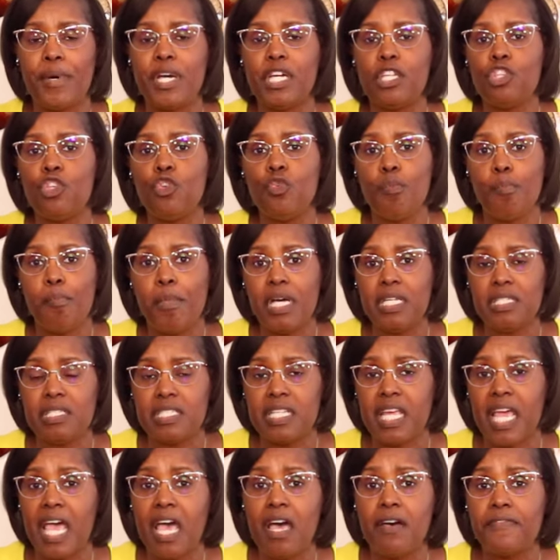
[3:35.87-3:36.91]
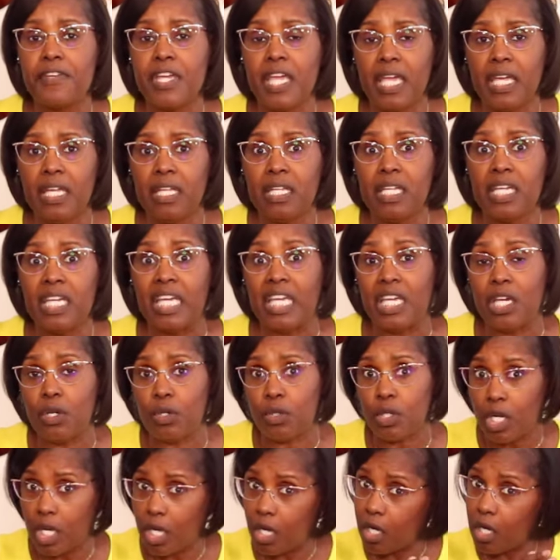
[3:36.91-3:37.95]
but you must have a,
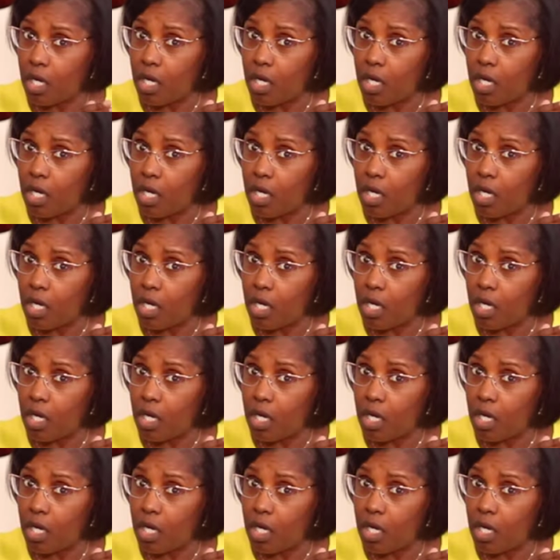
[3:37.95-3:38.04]
a,